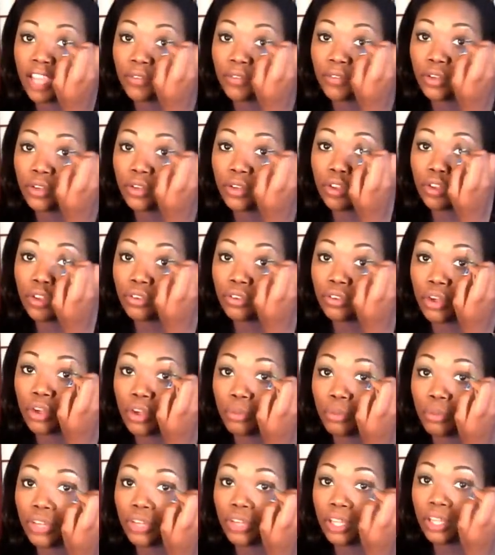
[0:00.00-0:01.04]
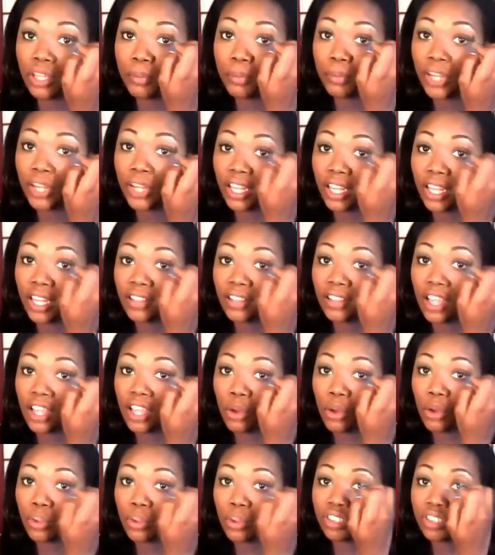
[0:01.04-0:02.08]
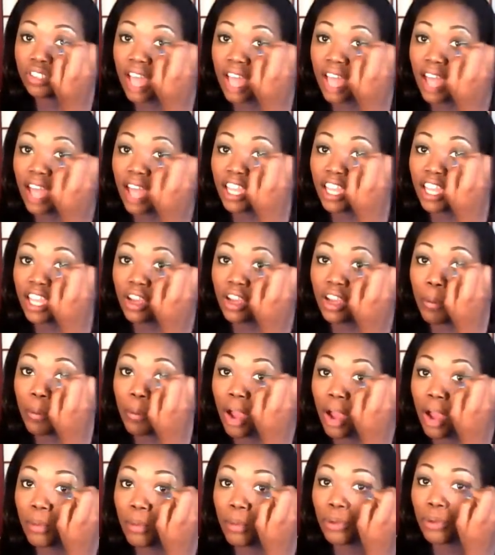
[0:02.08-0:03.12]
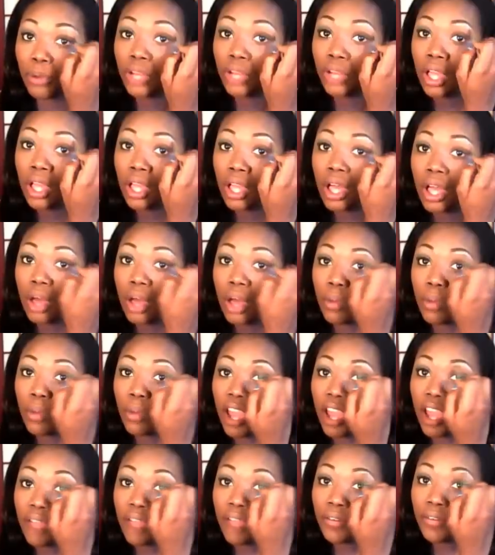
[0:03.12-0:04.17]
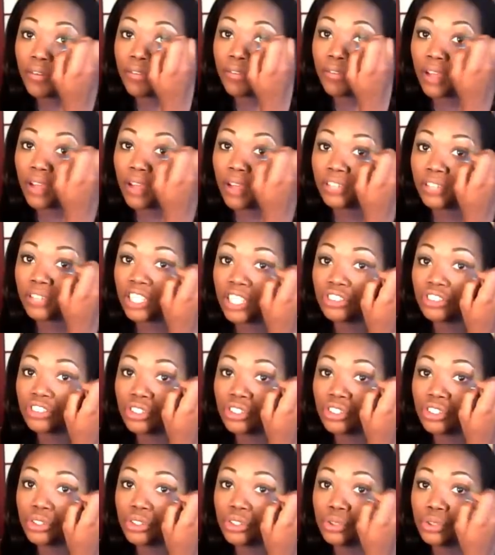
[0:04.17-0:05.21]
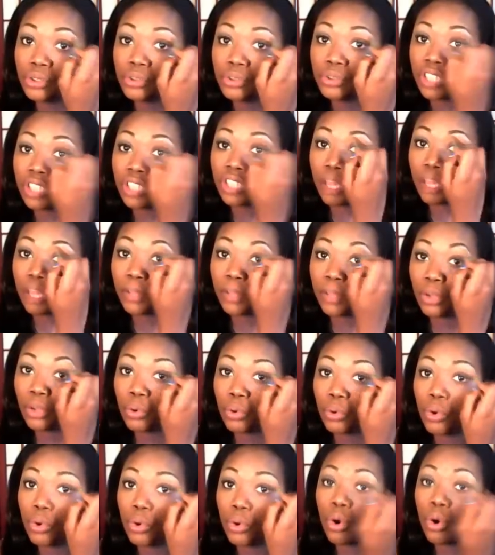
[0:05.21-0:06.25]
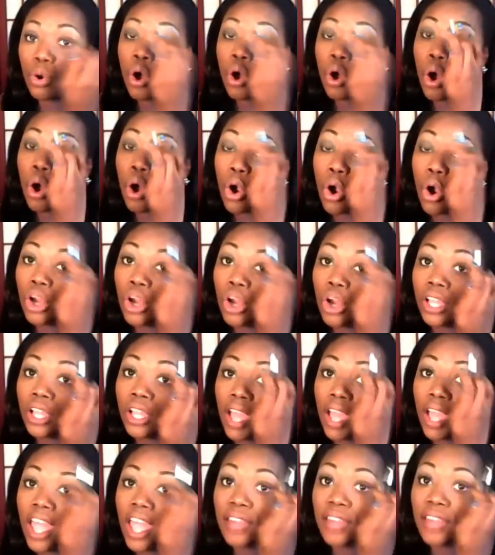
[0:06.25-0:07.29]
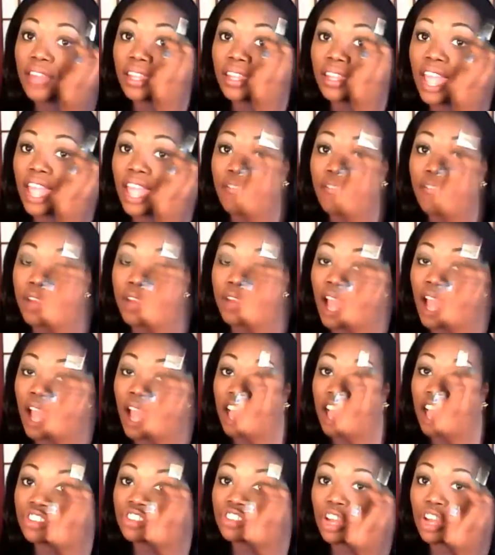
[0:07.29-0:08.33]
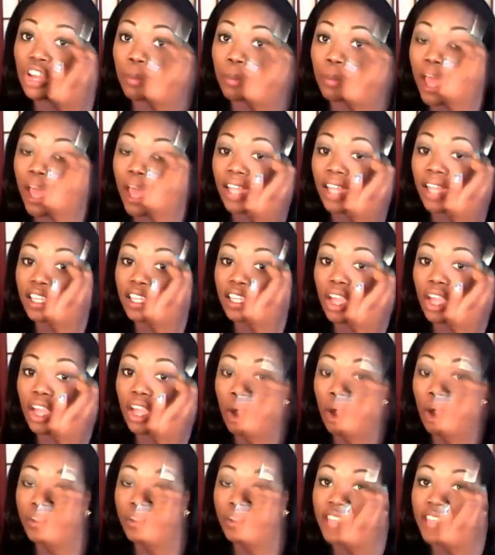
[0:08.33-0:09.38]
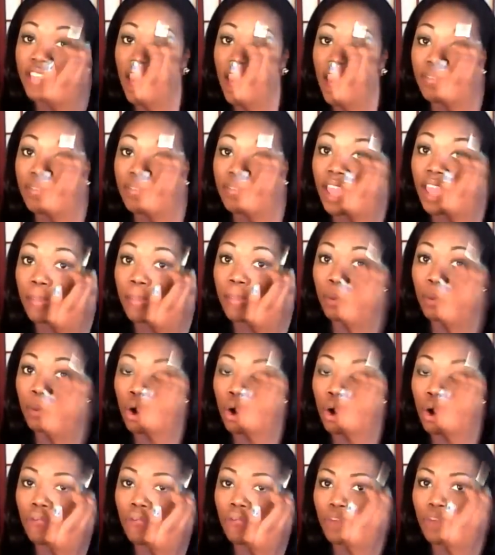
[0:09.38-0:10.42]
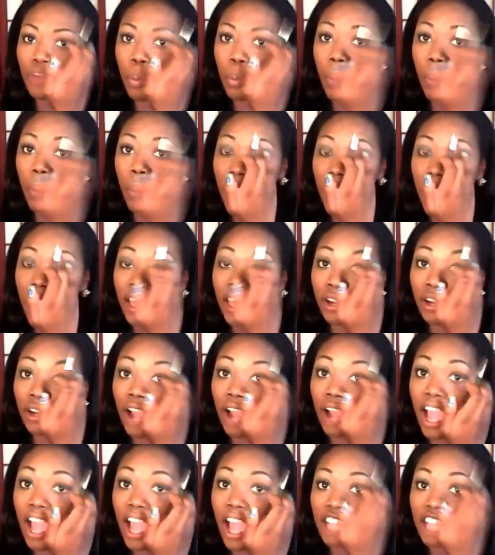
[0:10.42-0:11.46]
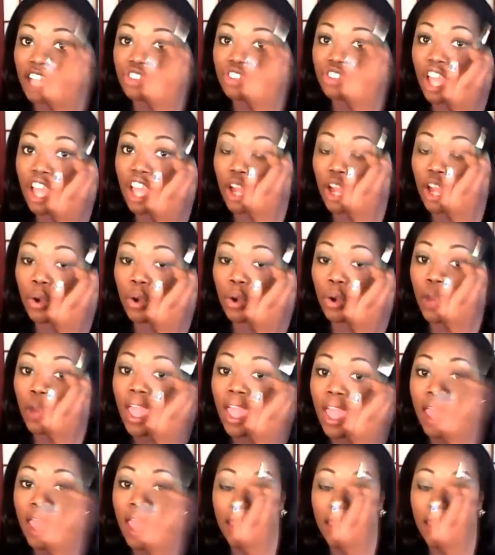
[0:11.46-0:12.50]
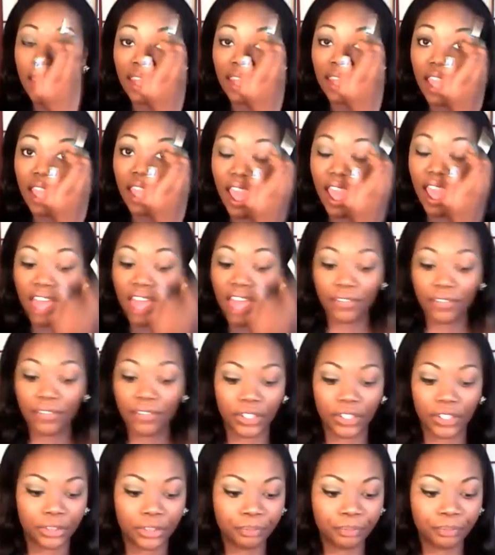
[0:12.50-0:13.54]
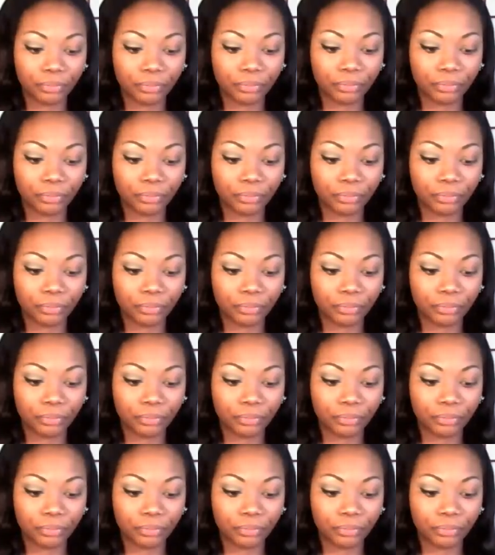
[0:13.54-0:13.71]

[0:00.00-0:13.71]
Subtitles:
like if you don't really put anything on to highlight your brow bone, whatever foundation you use can be cool. Or in every eyeshadow palette, they always have that more of the whiter eyeshadow, and they have